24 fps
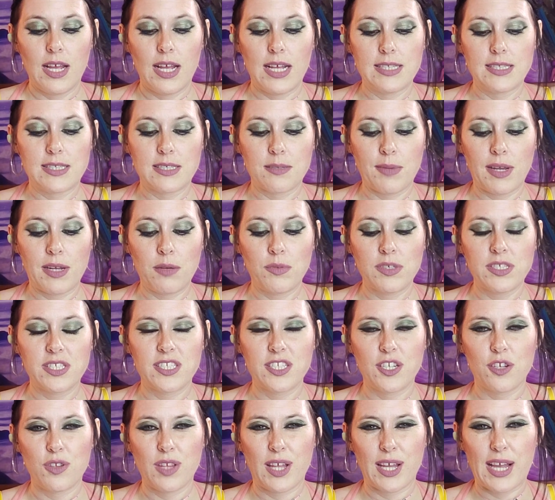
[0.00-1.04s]
And somebody wants
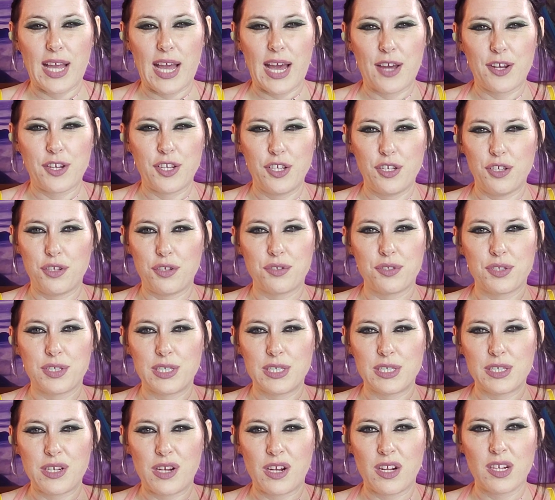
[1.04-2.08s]
to know, like, how do you use
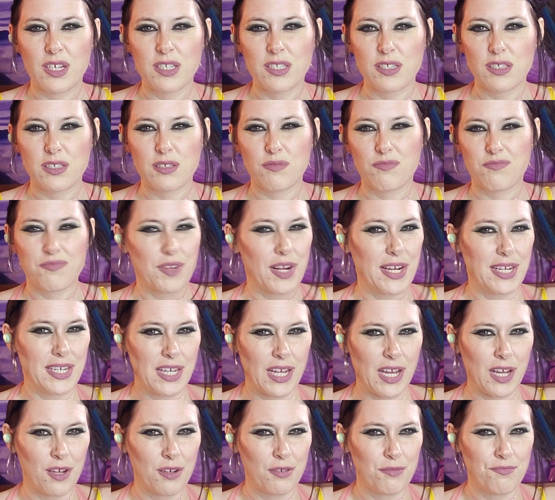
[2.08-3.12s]
these cards right
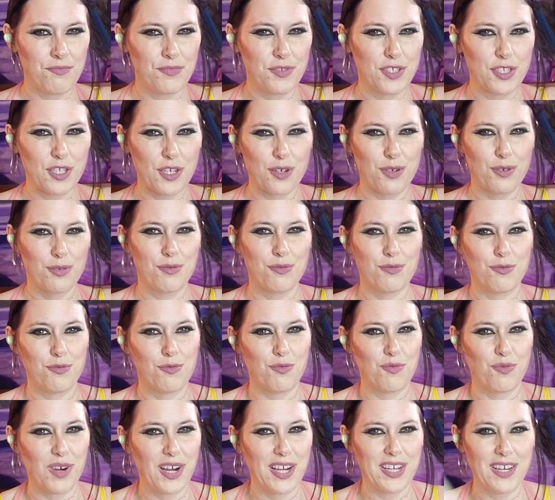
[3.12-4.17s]
now? So
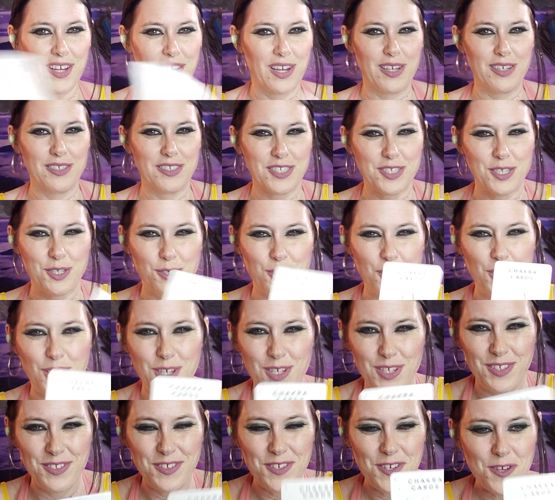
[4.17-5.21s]
why
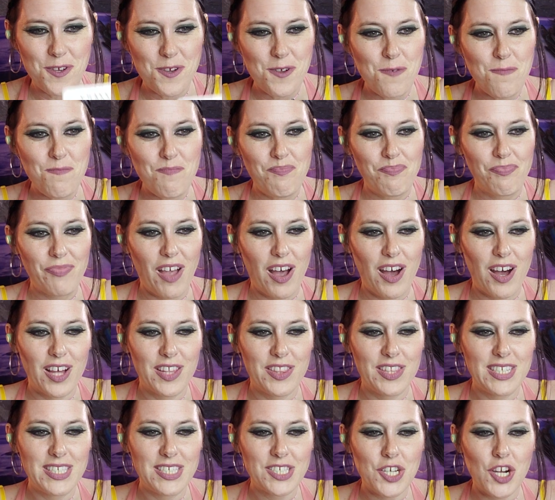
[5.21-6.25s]

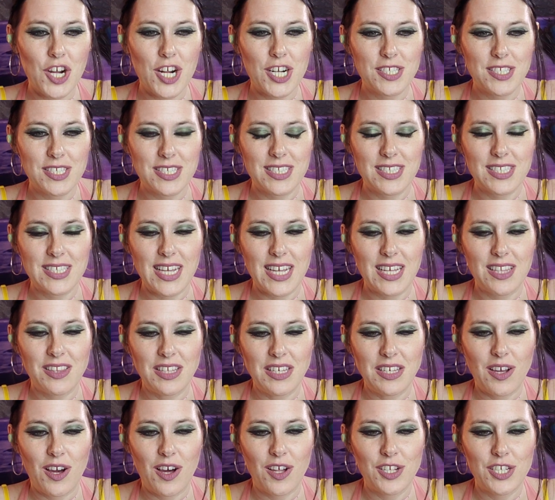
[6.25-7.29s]
not? These cards contain
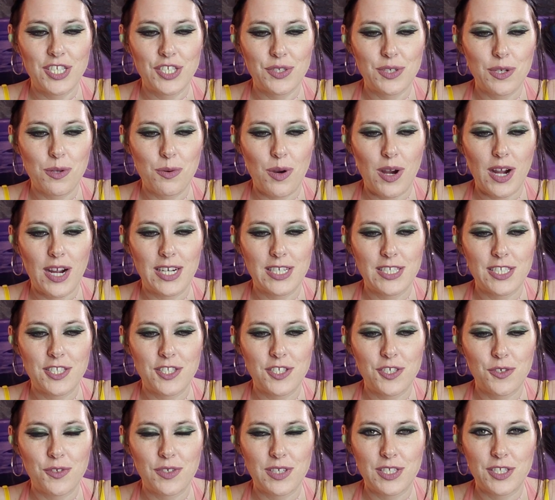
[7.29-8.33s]
the knowledge required to
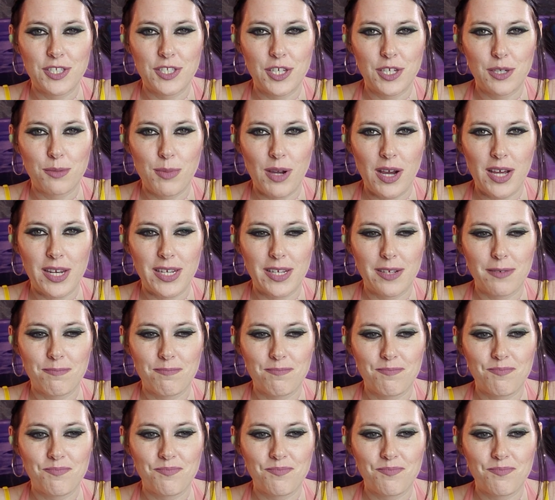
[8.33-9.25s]
tune into your body.